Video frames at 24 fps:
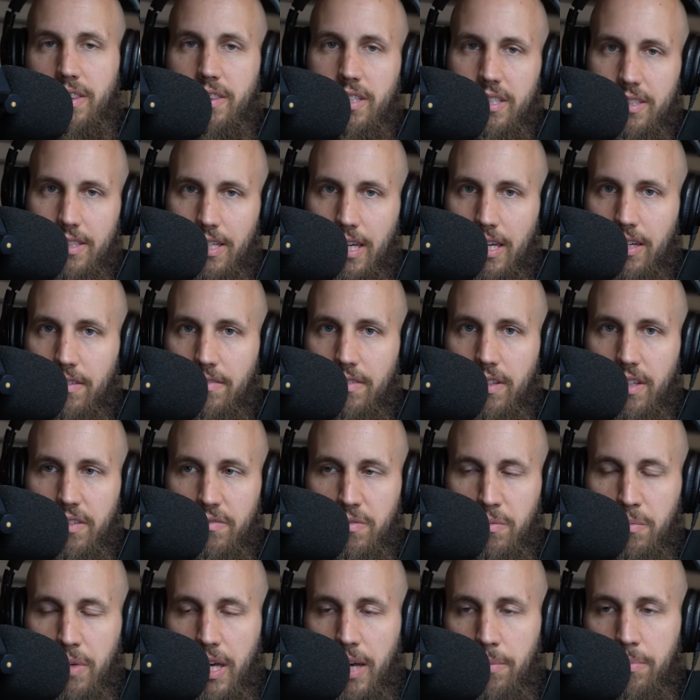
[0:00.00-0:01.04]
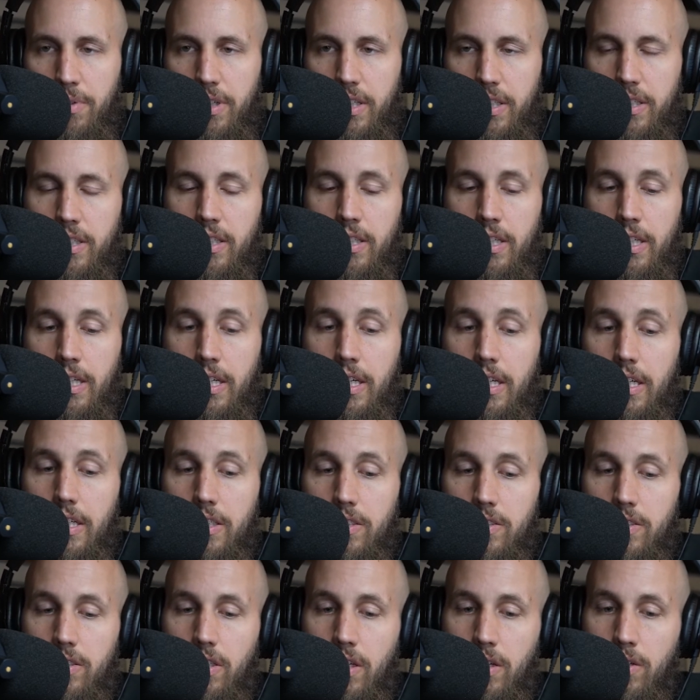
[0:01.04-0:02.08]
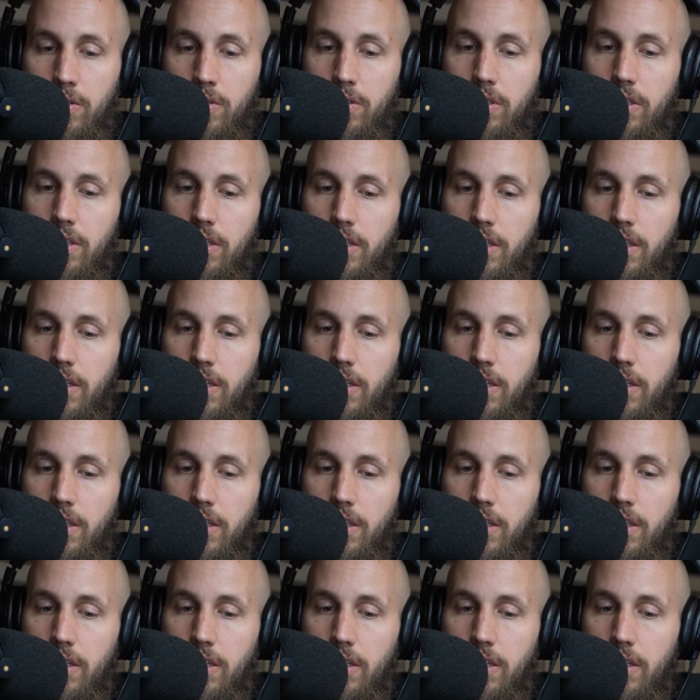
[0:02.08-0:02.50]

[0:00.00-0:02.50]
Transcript: this kind of thing from happening. So